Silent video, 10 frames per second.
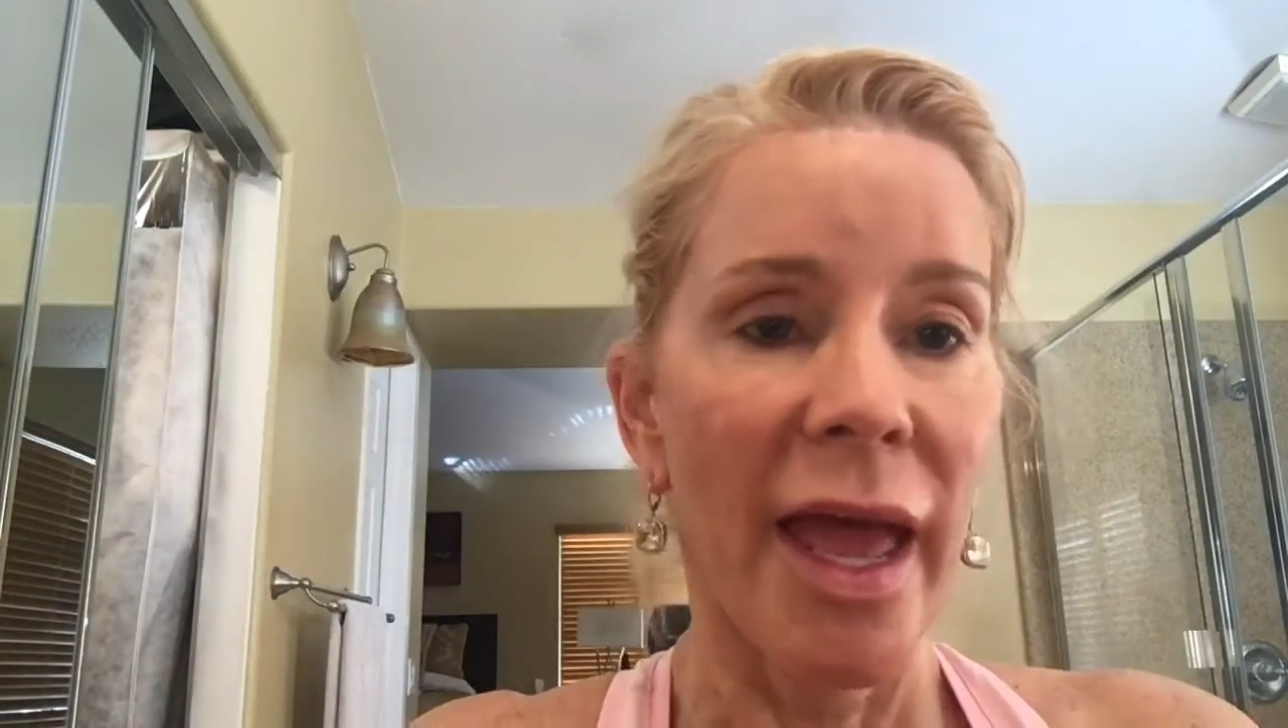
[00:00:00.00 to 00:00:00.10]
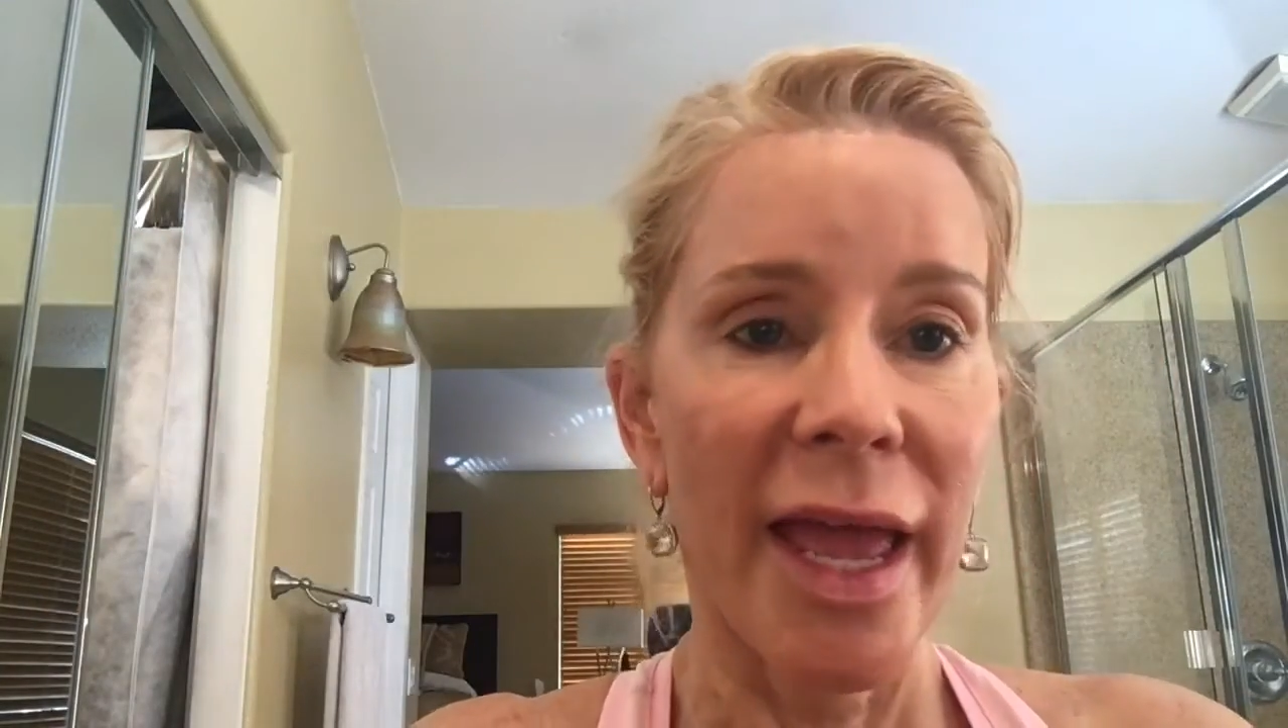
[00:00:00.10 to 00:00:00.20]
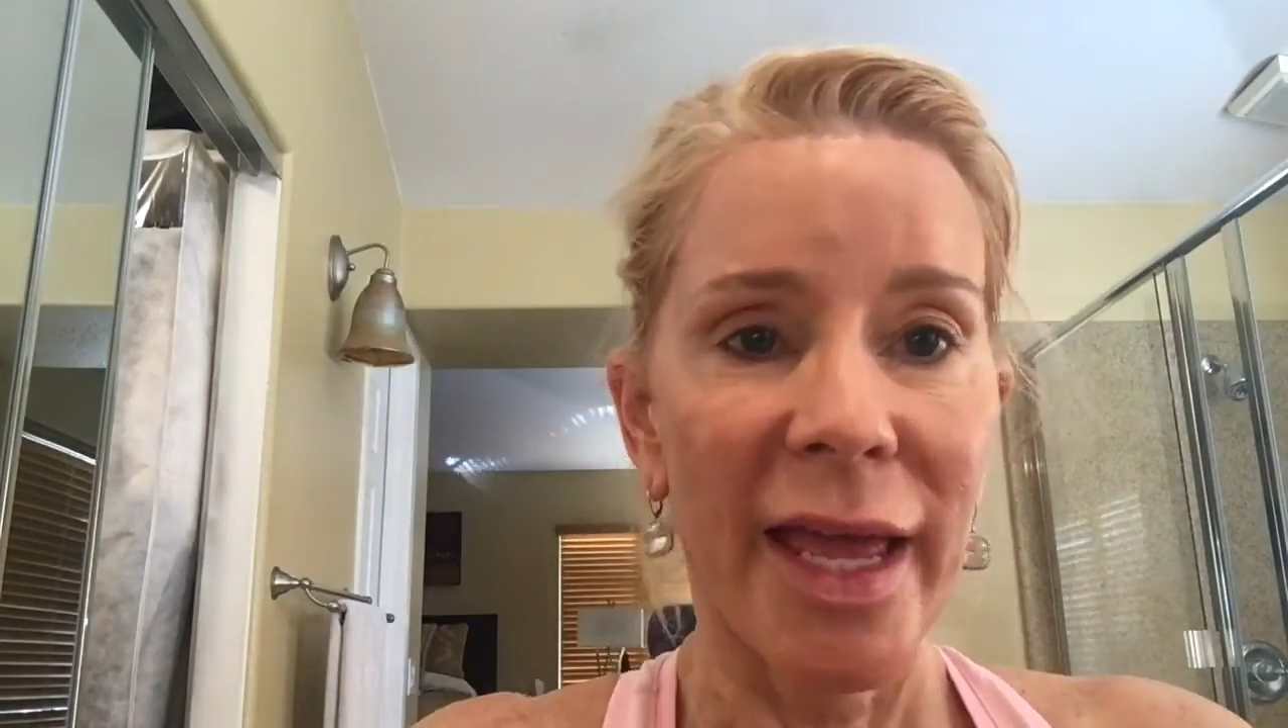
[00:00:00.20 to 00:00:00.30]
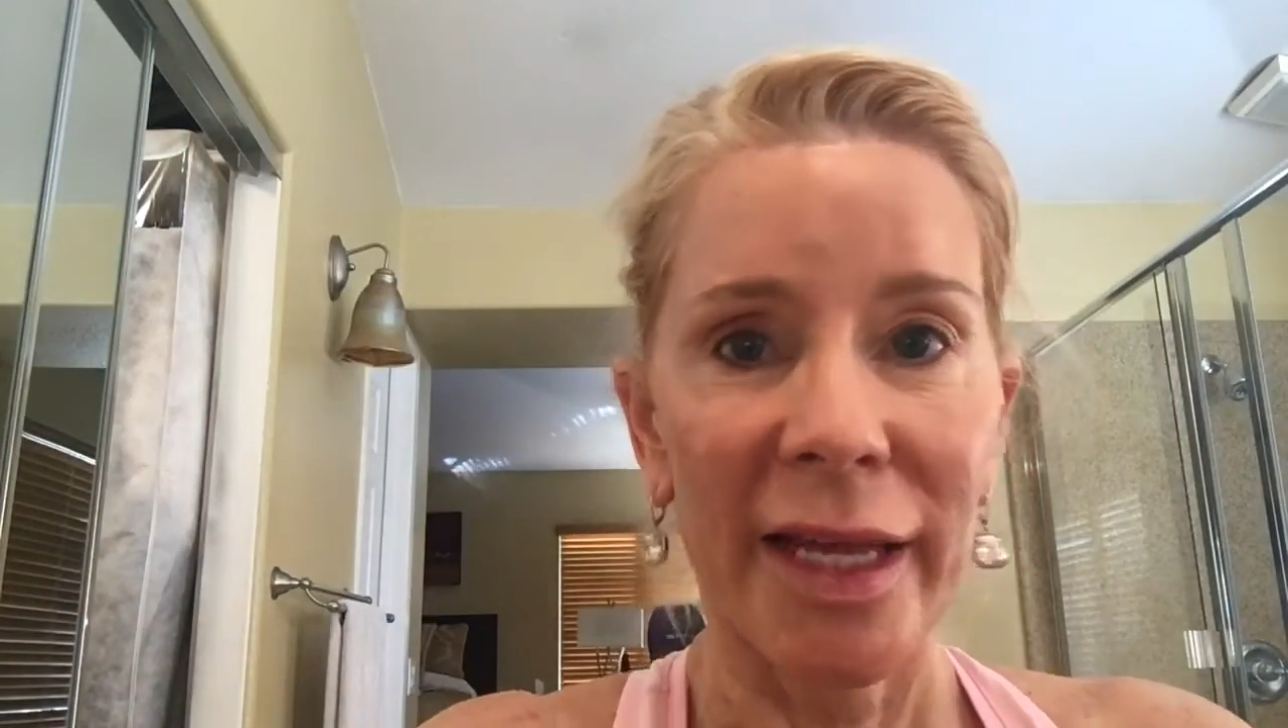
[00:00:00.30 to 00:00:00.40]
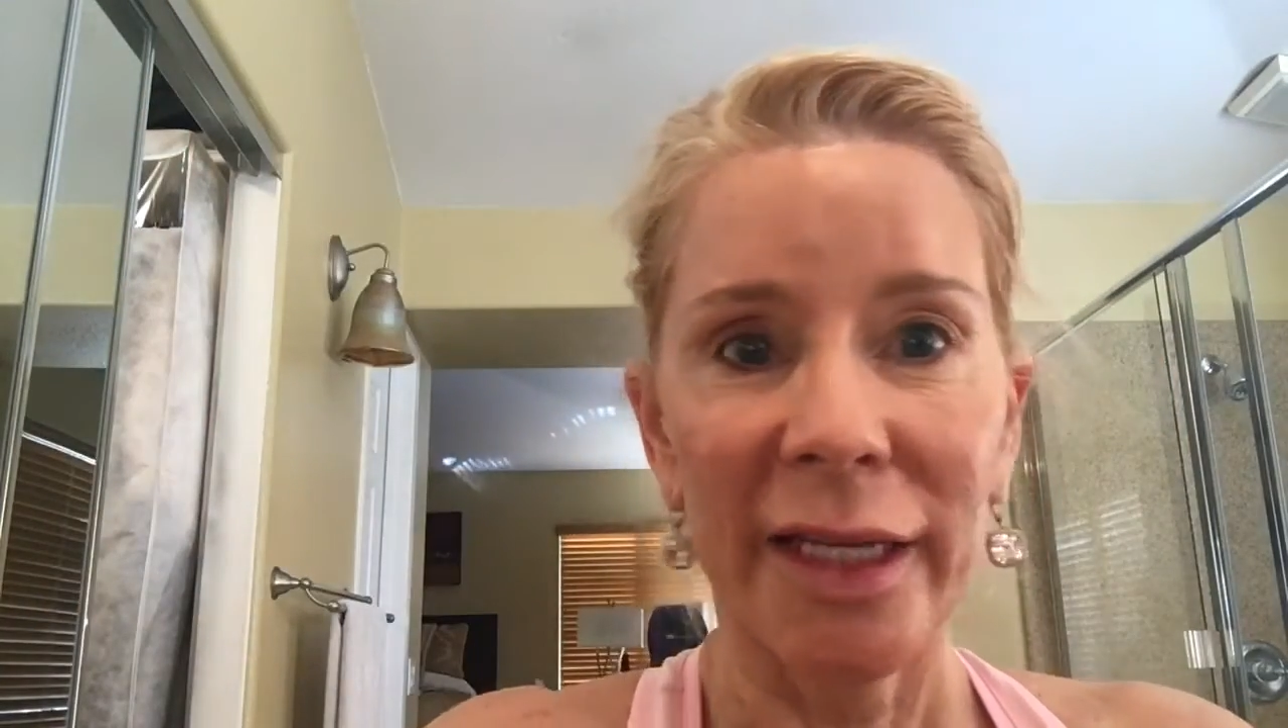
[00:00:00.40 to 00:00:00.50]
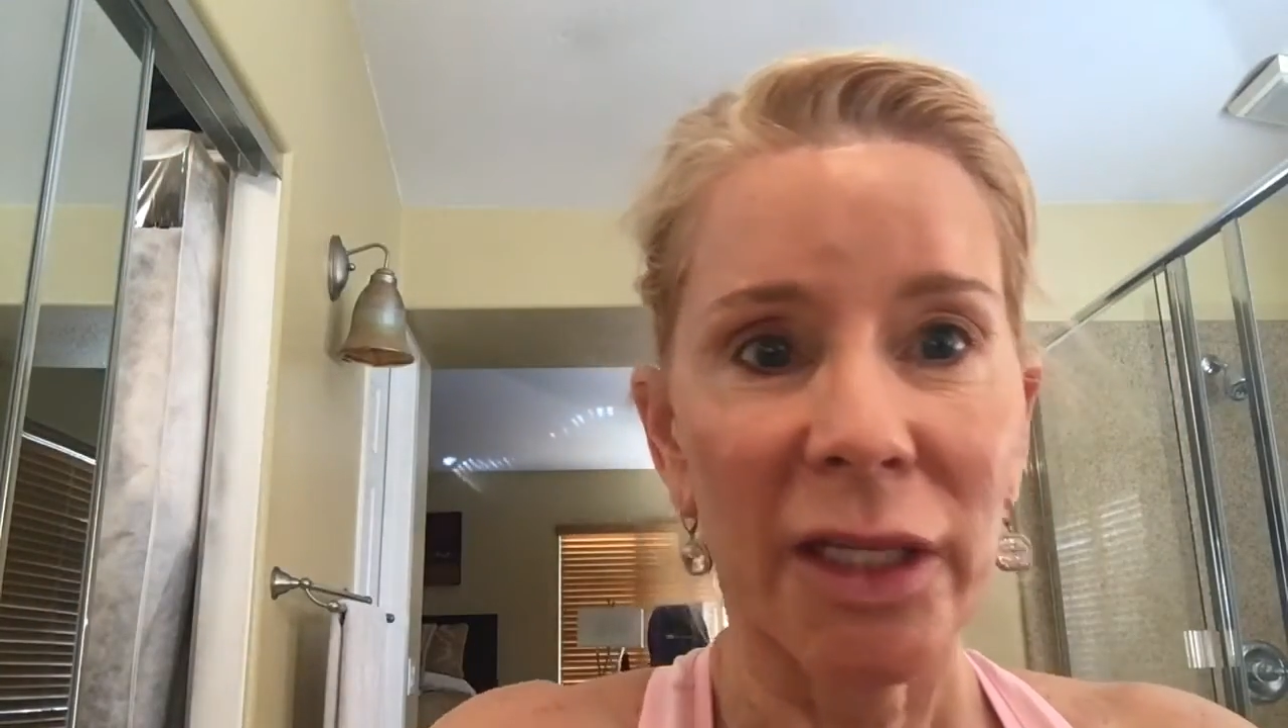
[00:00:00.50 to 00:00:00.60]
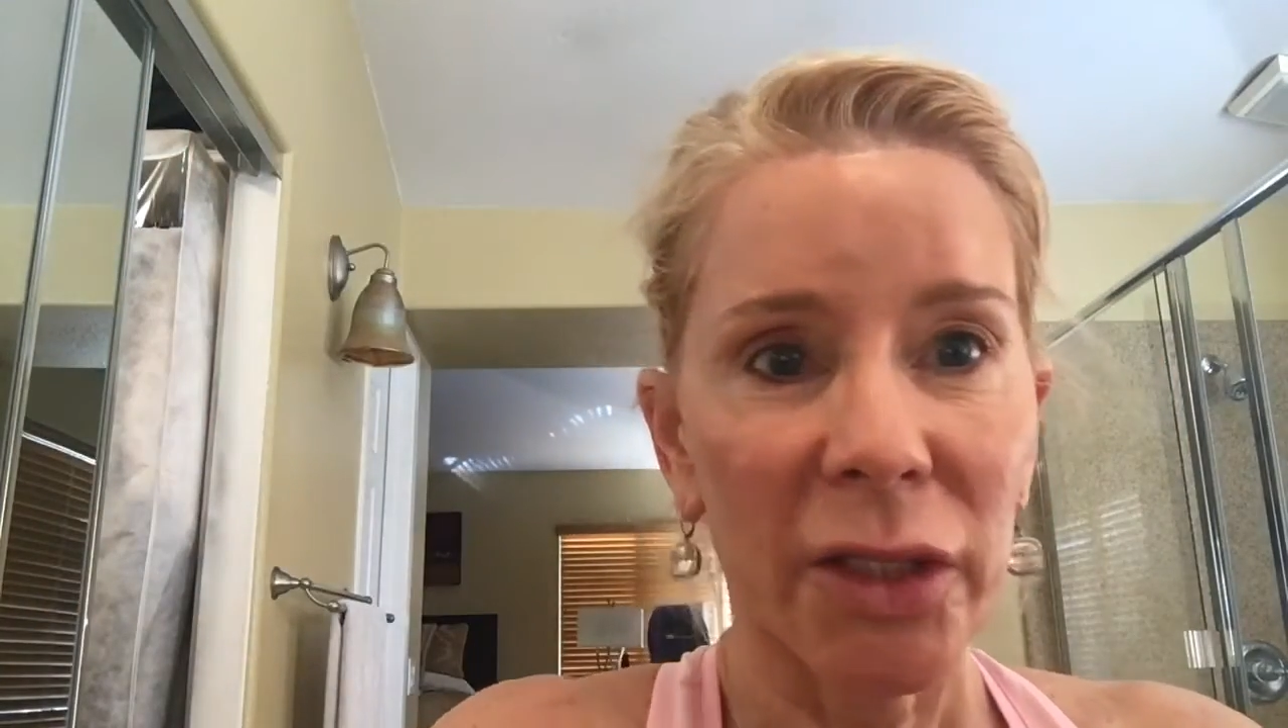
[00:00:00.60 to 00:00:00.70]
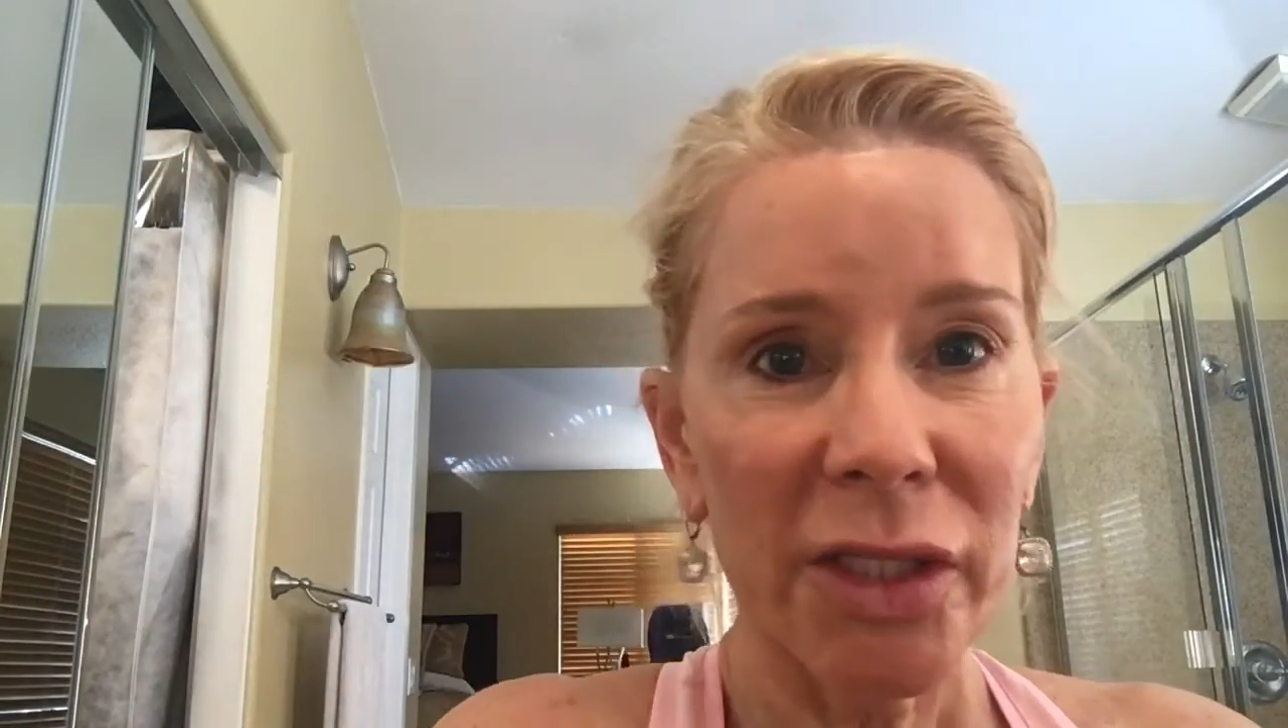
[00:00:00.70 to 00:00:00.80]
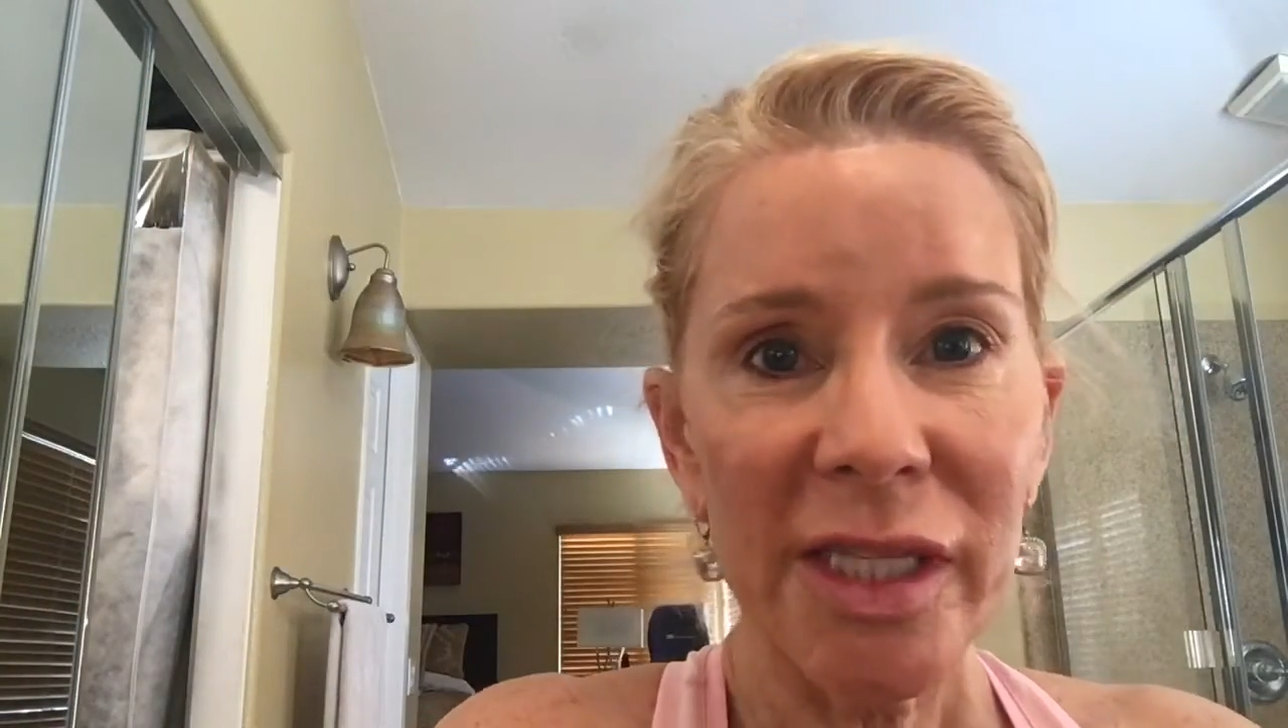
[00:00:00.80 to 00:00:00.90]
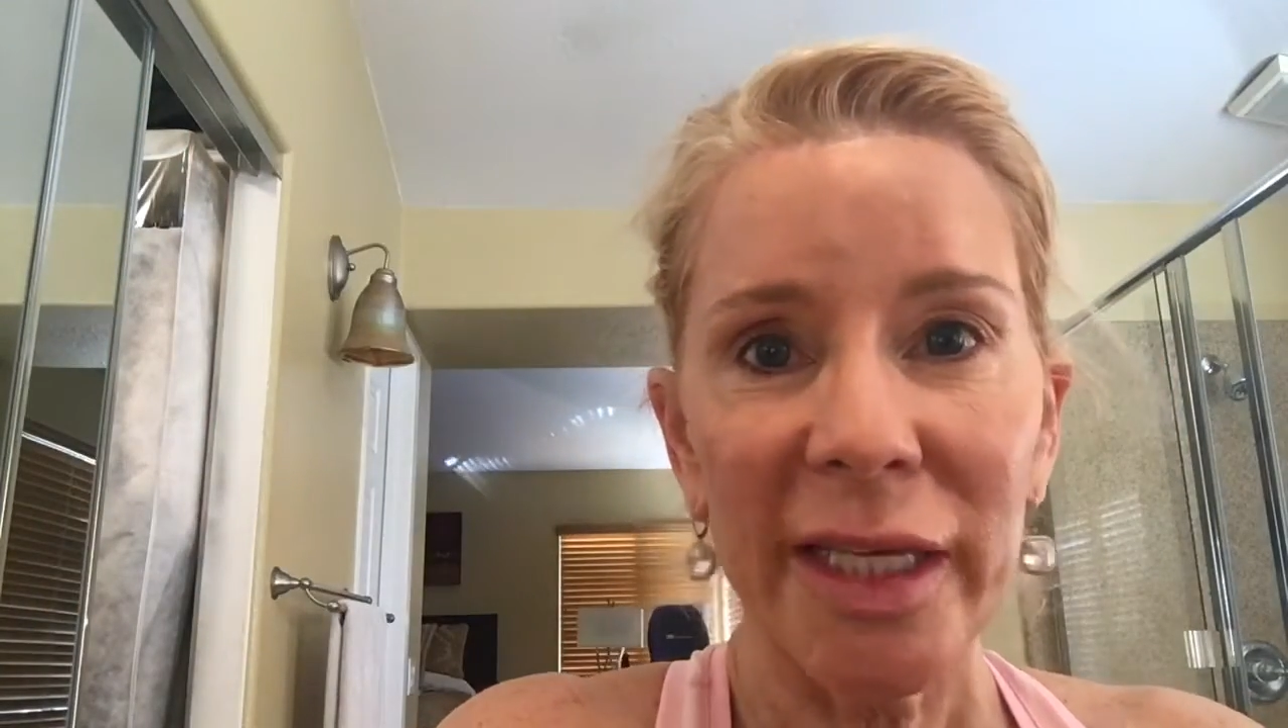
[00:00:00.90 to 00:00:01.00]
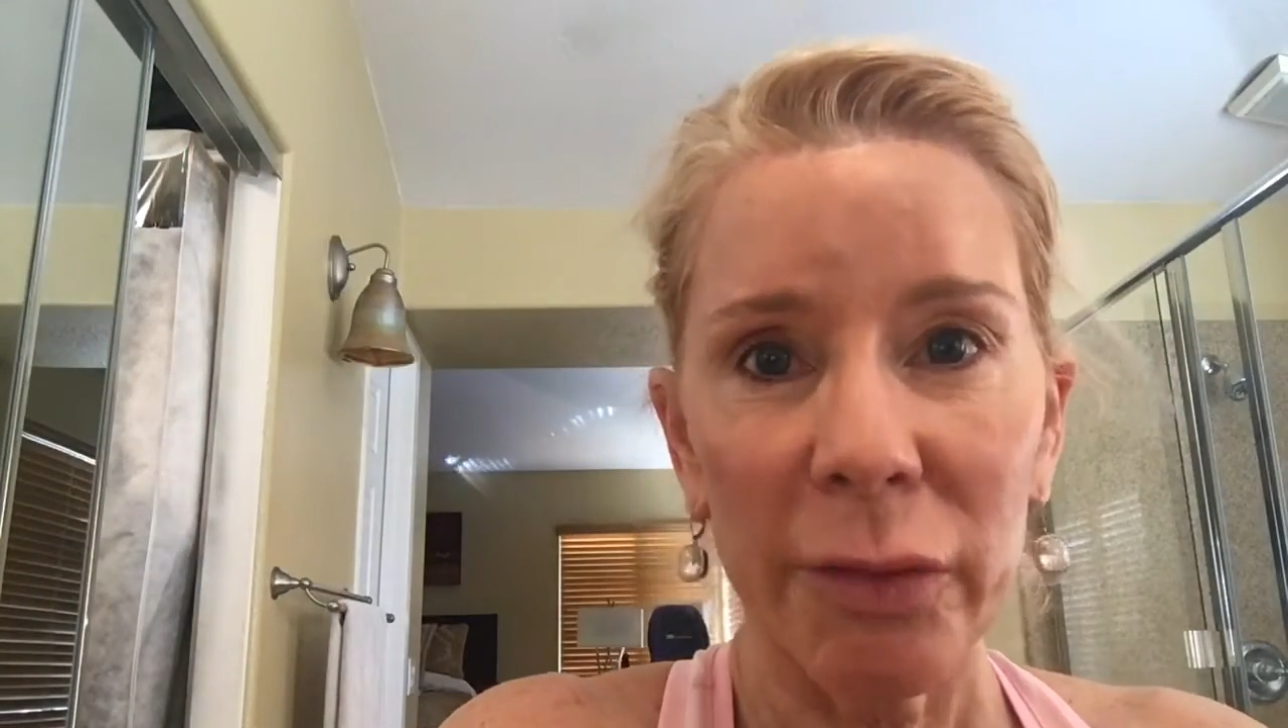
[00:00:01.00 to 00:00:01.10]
and it looks like